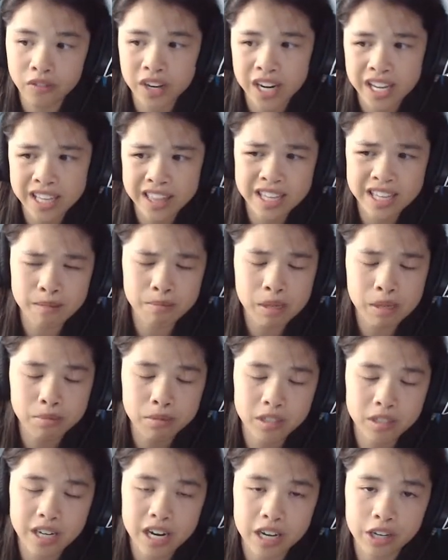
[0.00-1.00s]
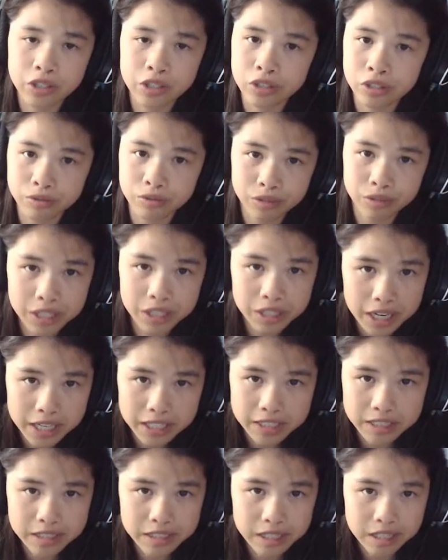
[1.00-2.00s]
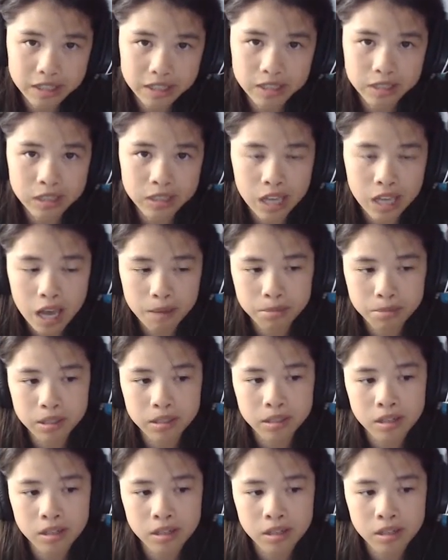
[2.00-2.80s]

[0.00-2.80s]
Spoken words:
and I think people are actually realizing that this has happened.